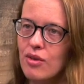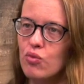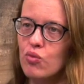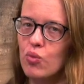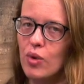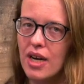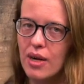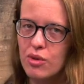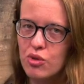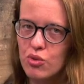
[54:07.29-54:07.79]

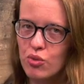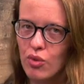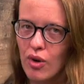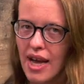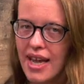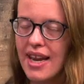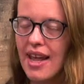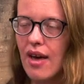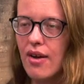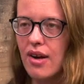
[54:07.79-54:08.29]
when I was
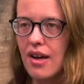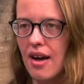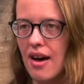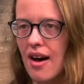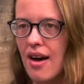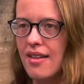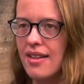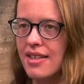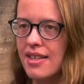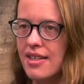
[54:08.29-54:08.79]
right out of
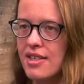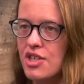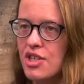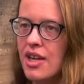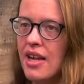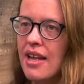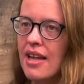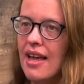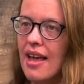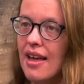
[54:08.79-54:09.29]
college
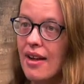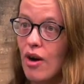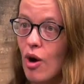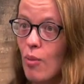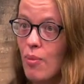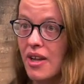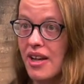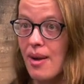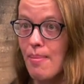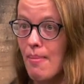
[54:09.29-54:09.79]
and
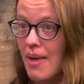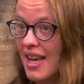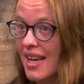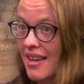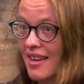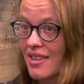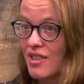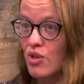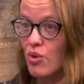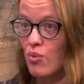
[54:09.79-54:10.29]
hoping to make
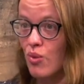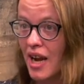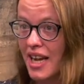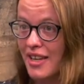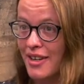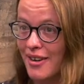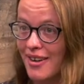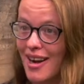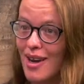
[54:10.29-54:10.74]
it as a writer.